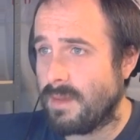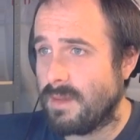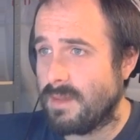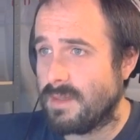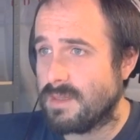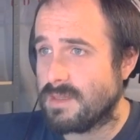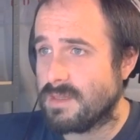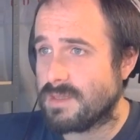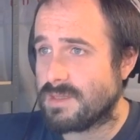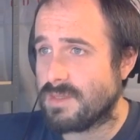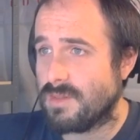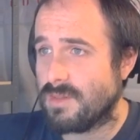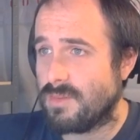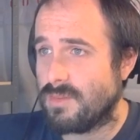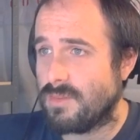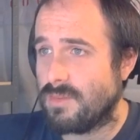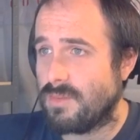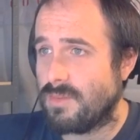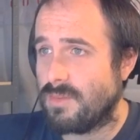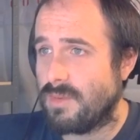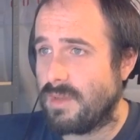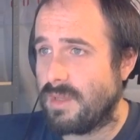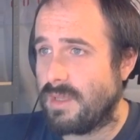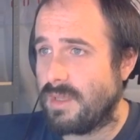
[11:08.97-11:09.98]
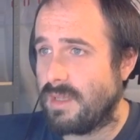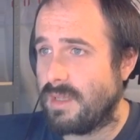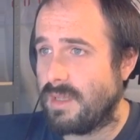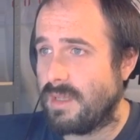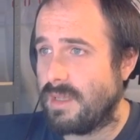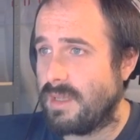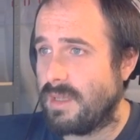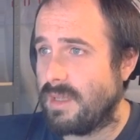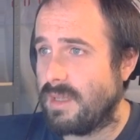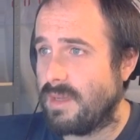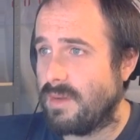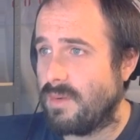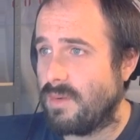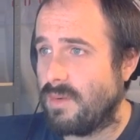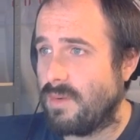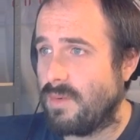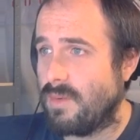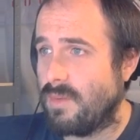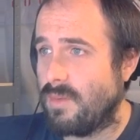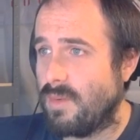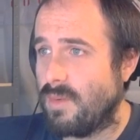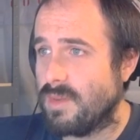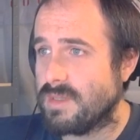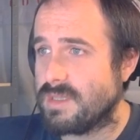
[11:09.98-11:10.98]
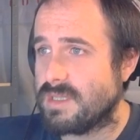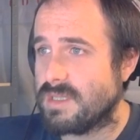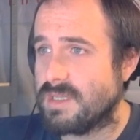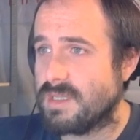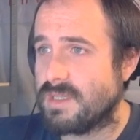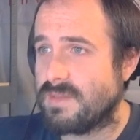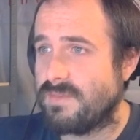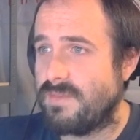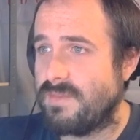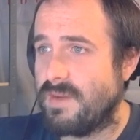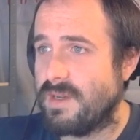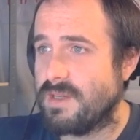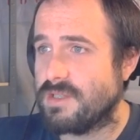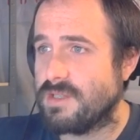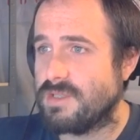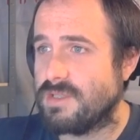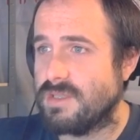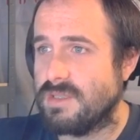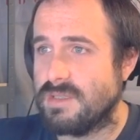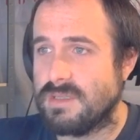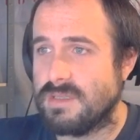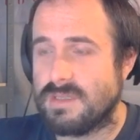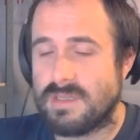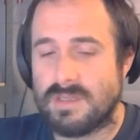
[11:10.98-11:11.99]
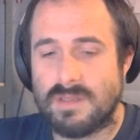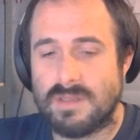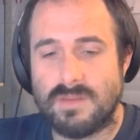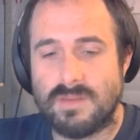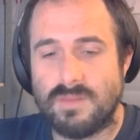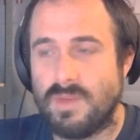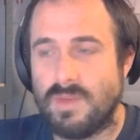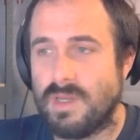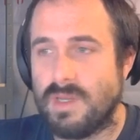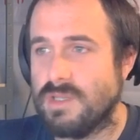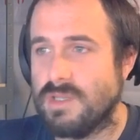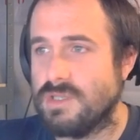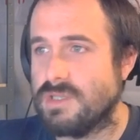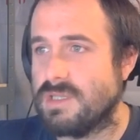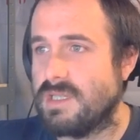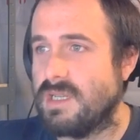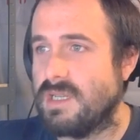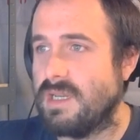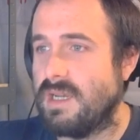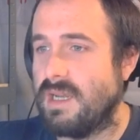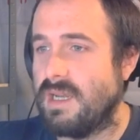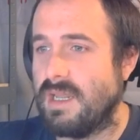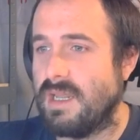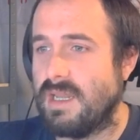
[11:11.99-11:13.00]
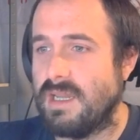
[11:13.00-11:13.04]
So once this finishes, we can just hit any